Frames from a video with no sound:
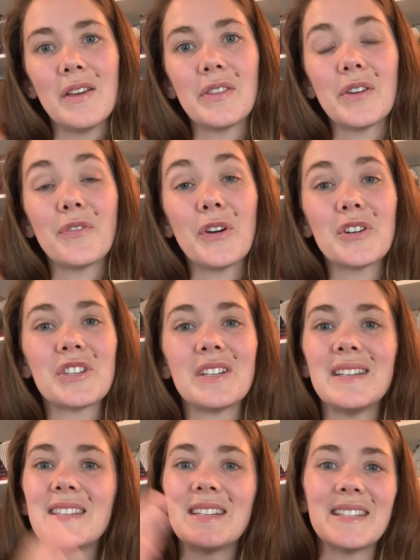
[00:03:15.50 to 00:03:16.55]
The first
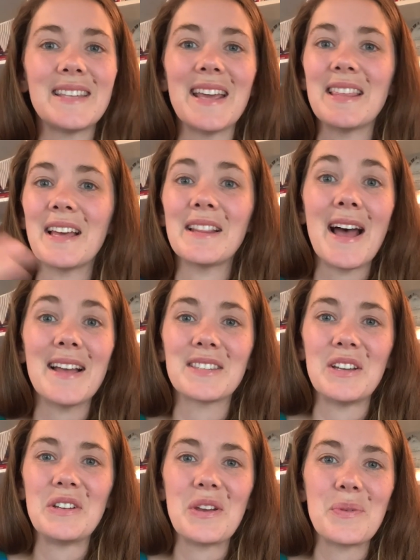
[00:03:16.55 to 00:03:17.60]
is to say that last
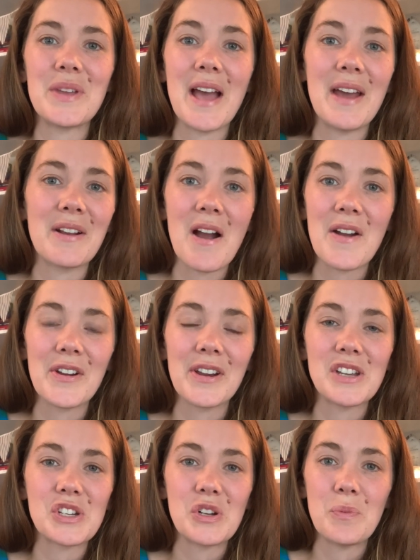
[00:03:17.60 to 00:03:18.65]
Sunday we had a
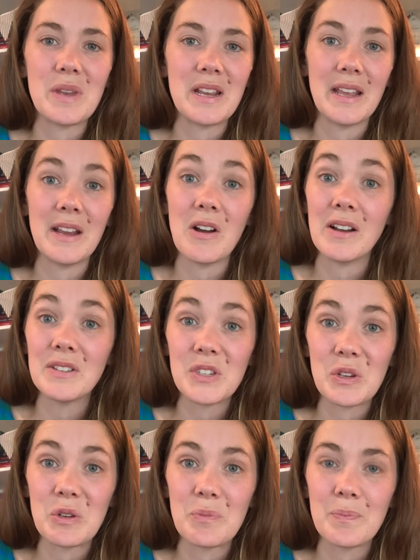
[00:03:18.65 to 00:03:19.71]
congregational meeting on
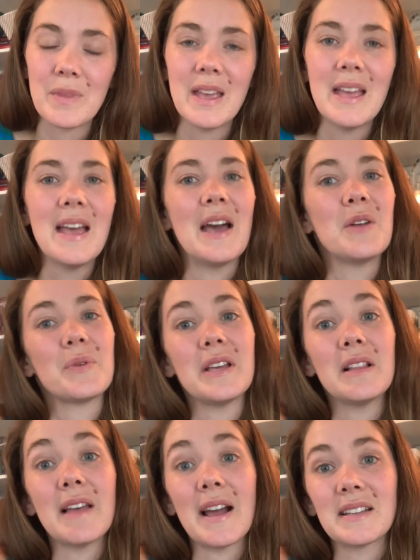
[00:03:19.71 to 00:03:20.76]
Zoom, and we
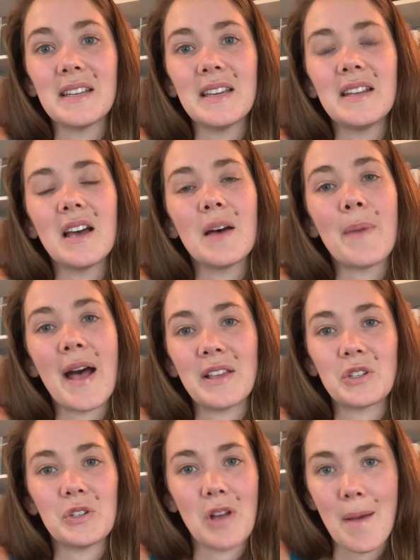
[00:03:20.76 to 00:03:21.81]
elected a
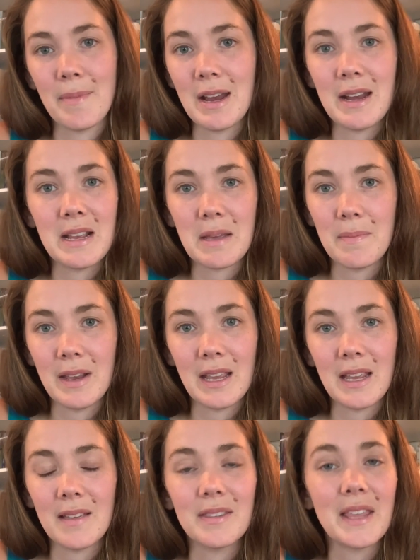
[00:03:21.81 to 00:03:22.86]
pastor nominating committee.